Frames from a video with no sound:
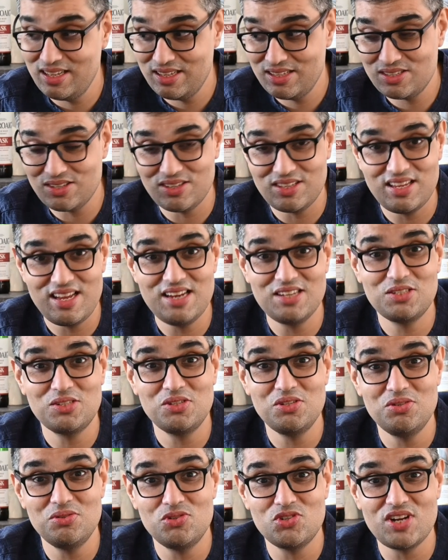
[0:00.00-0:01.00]
So here's
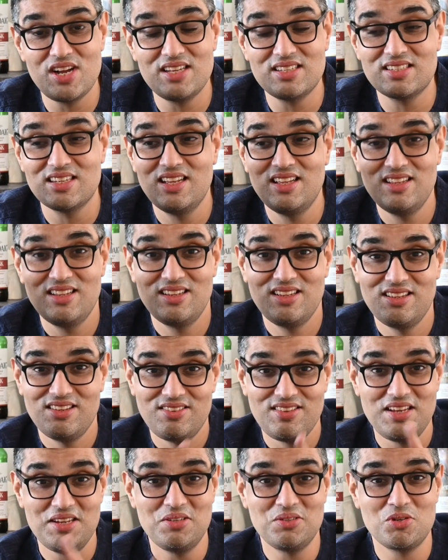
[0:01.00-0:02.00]
to you, Jazz.
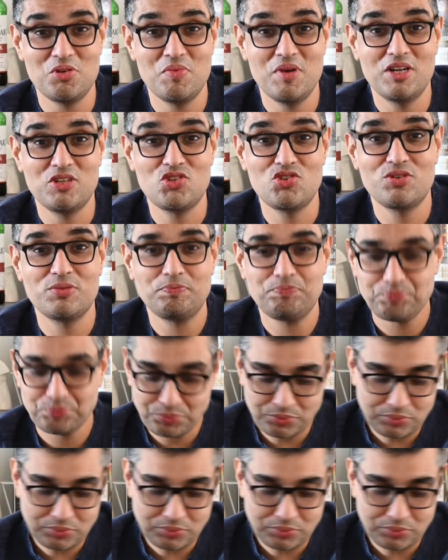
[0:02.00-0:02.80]
Thank you so much.